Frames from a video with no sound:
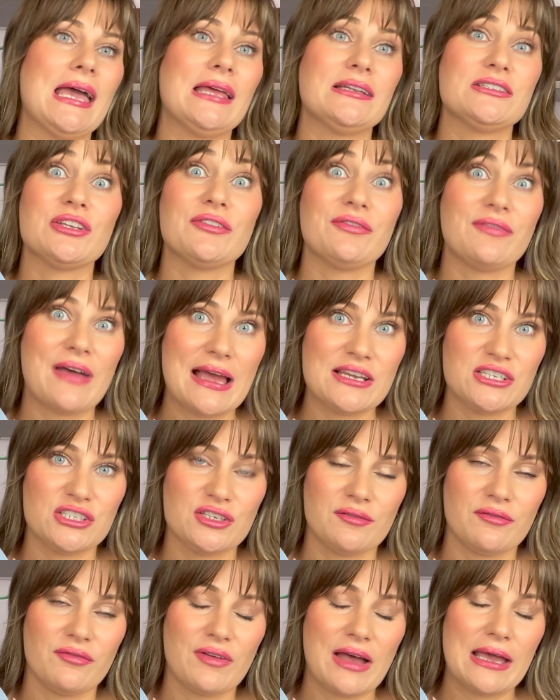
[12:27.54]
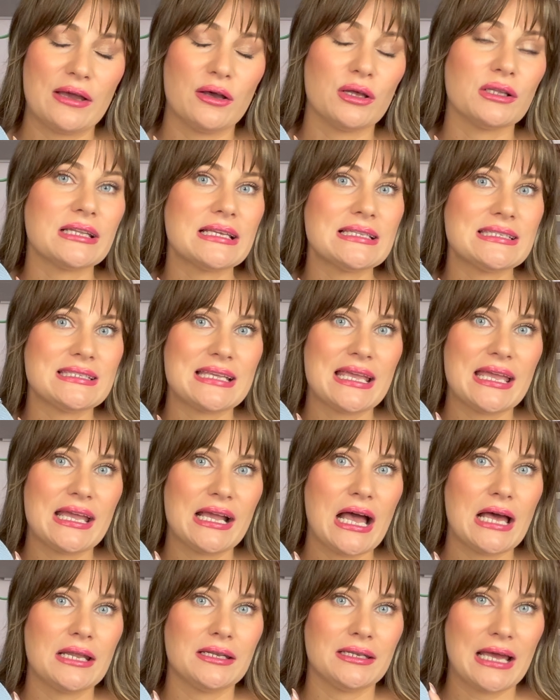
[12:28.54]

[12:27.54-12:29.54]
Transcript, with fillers: to Fashionphile. Let's say I got